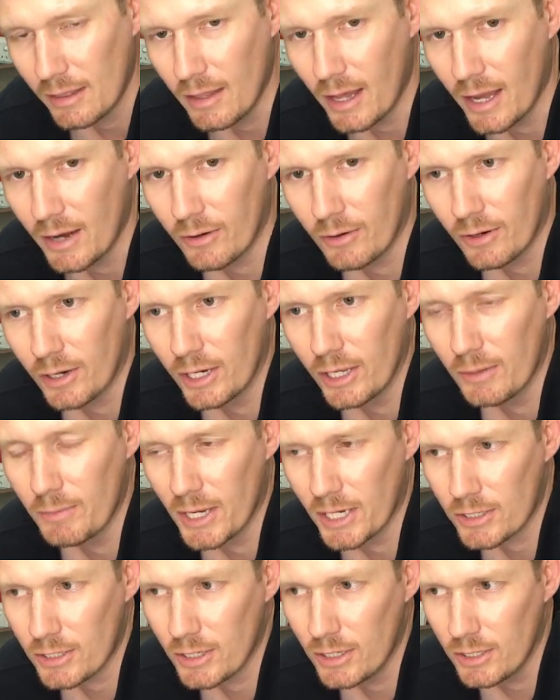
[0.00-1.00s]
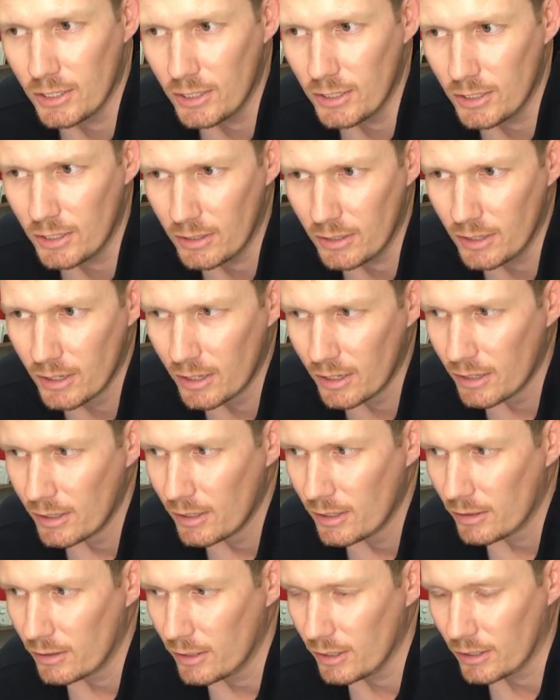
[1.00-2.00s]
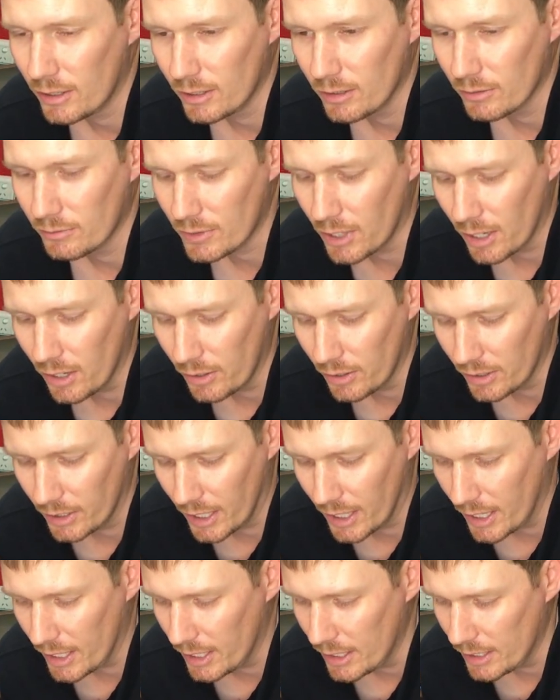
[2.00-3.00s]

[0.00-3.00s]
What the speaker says: that I am actually thinking of going